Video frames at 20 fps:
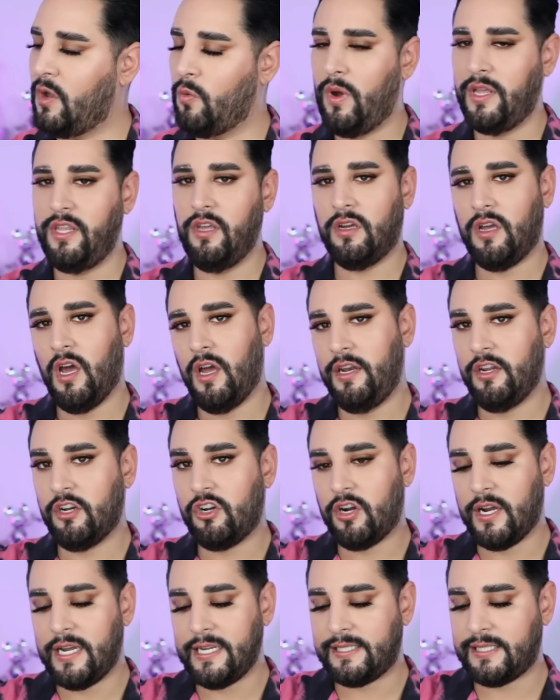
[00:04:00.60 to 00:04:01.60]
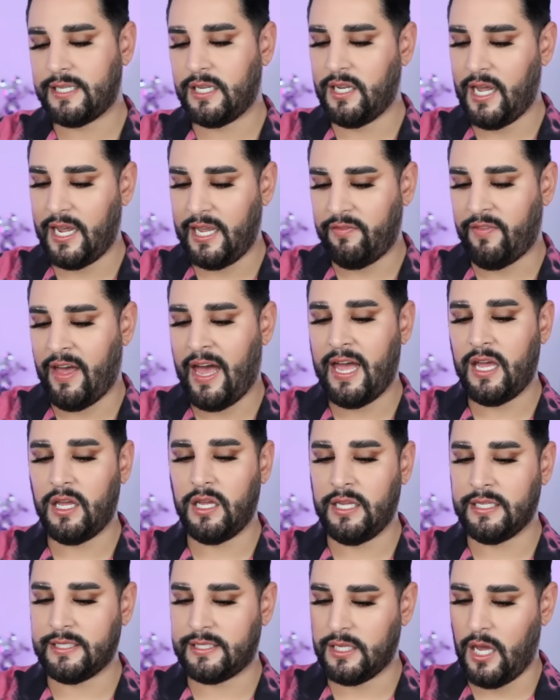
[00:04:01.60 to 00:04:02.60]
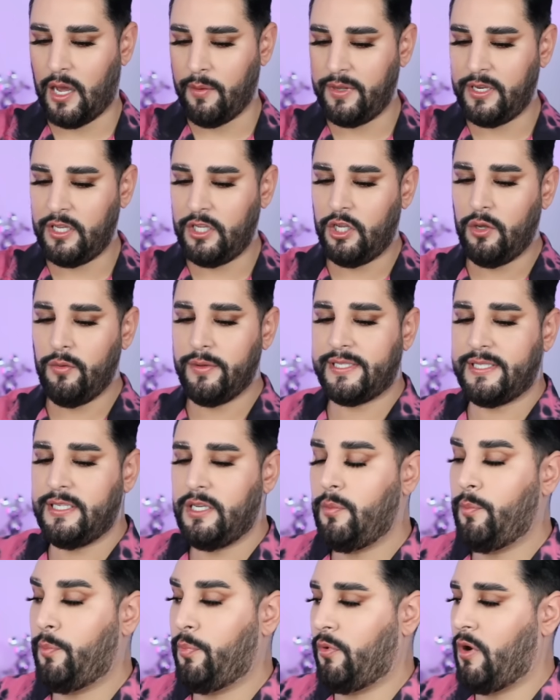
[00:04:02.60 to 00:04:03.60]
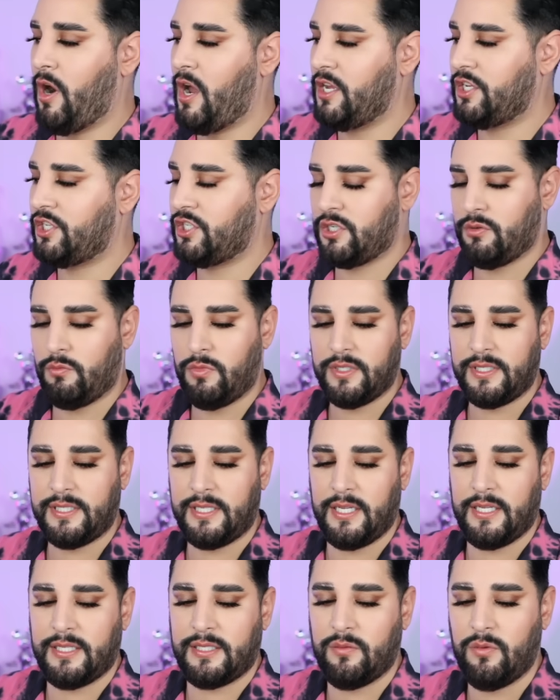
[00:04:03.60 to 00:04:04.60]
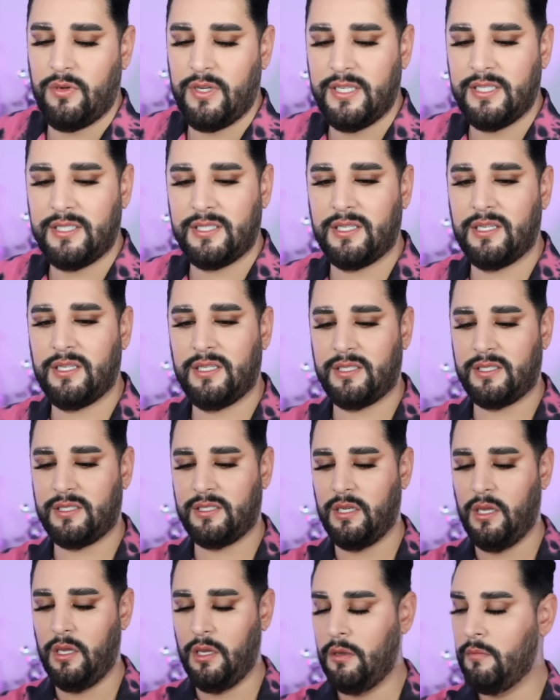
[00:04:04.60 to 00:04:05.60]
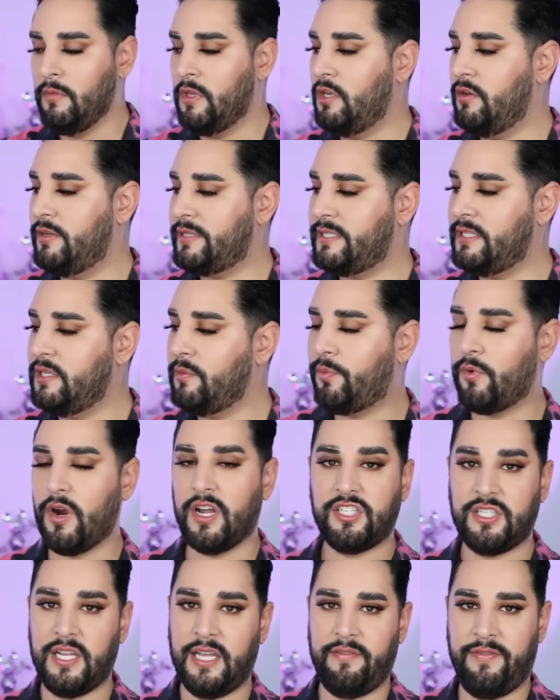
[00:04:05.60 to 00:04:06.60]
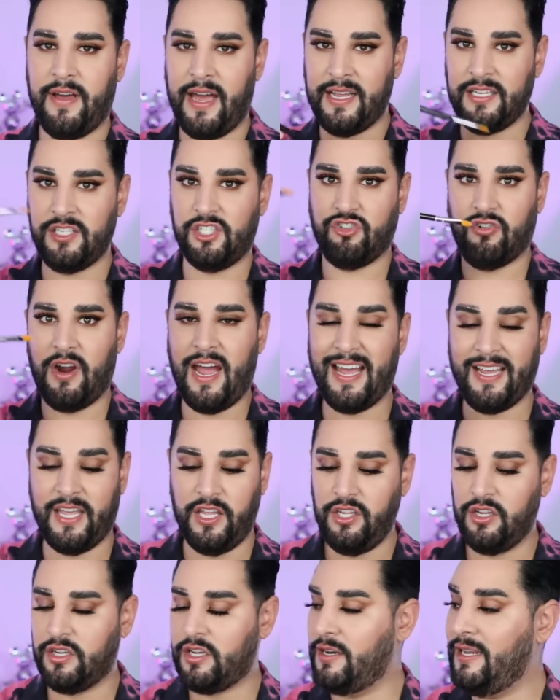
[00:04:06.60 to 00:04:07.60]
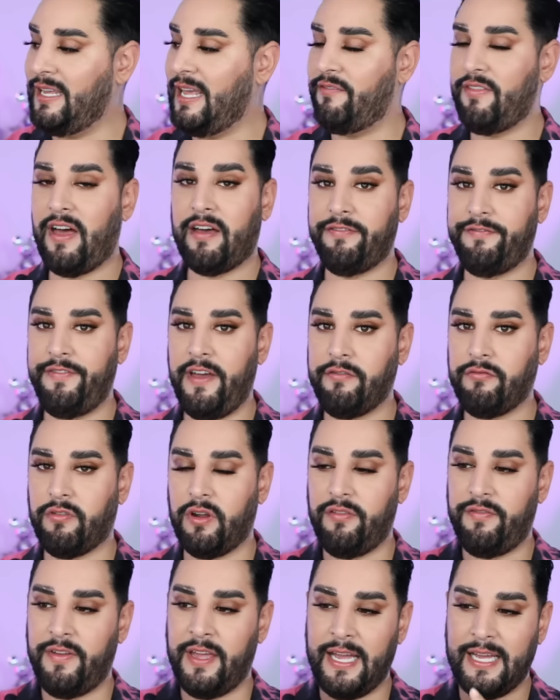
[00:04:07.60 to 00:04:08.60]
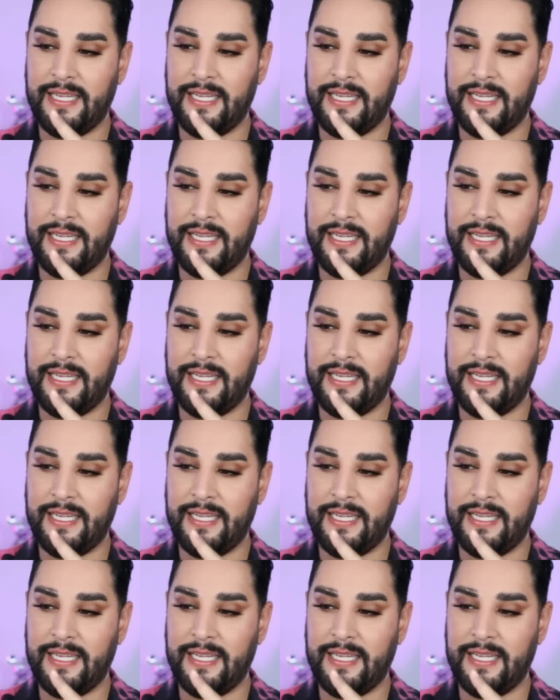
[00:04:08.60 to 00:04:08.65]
When you're cutting a crease like that, it's, I mean, using a brush. What's this? What is this? Using the brush like that and dragging, you're gonna get that feathery thing.